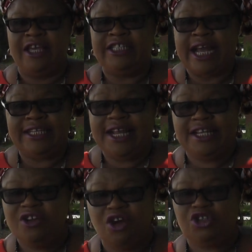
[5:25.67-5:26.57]
Jaja
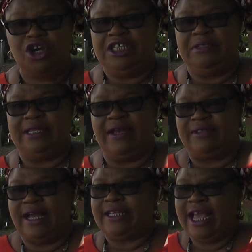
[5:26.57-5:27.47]
did not judge himself
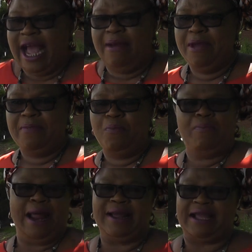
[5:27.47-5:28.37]
that I'm a
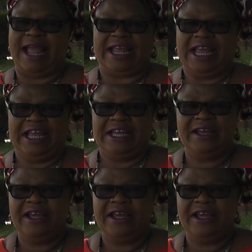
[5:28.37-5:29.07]
black king.